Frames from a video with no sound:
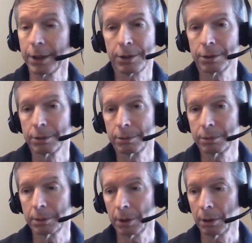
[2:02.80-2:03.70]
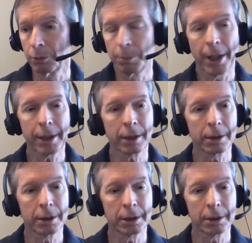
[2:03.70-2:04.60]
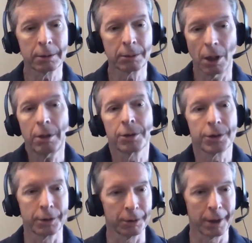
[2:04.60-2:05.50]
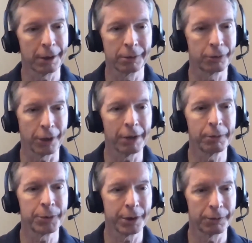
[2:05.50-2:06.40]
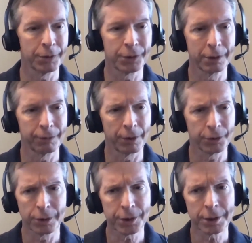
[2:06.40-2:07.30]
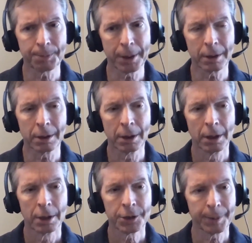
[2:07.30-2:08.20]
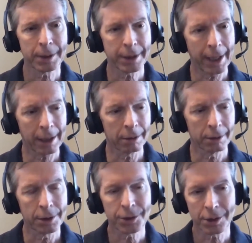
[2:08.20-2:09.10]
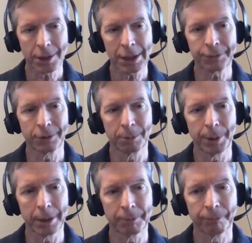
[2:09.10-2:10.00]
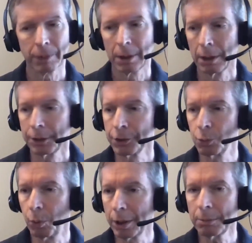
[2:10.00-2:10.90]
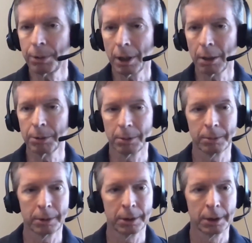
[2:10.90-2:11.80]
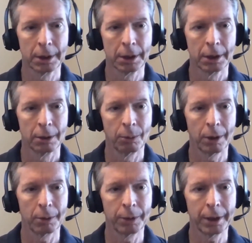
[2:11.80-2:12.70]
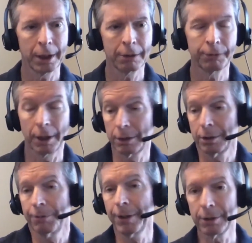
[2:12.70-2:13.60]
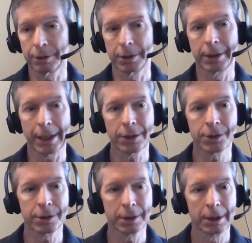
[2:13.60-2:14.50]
to robotic cars, that can drive themselves and so forth. So it's been spectacularly successful, but there's one problem where we have utterly failed, and that's